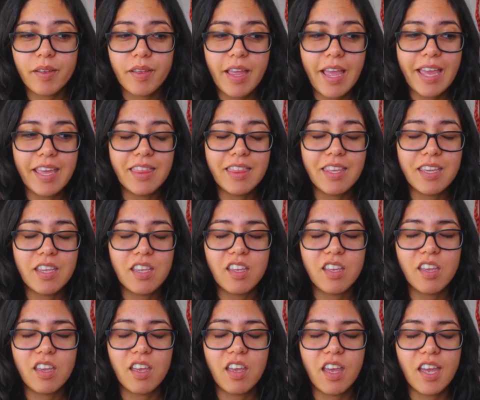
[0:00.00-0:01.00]
I
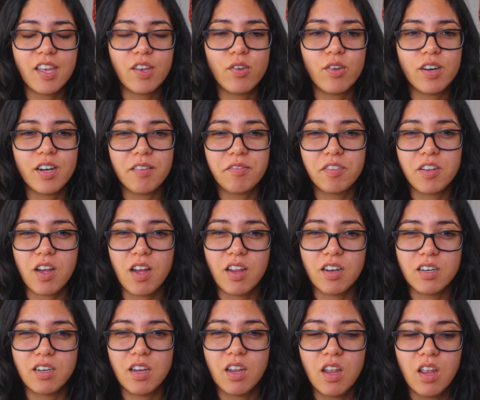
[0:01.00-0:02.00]
think I could have
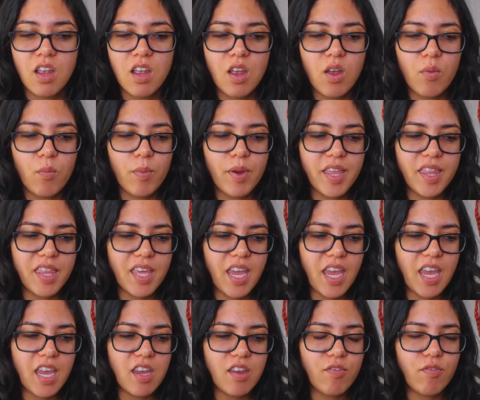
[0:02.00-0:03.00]
gone with
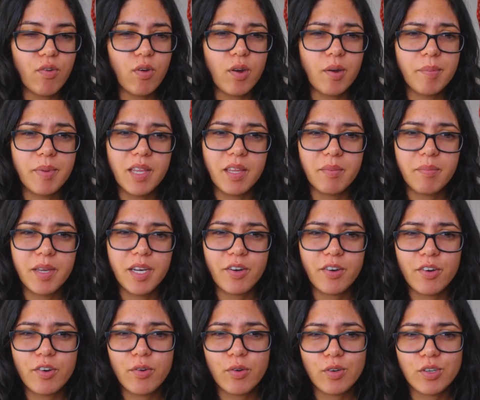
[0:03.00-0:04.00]
a
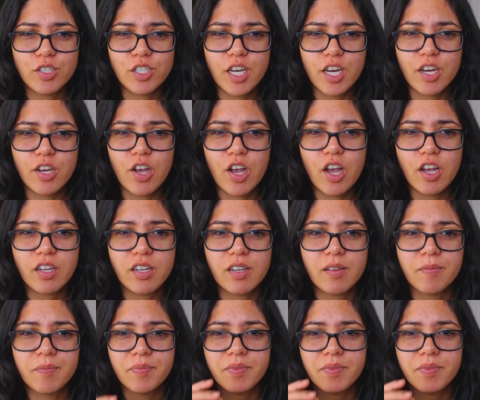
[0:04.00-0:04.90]
4mm crochet hook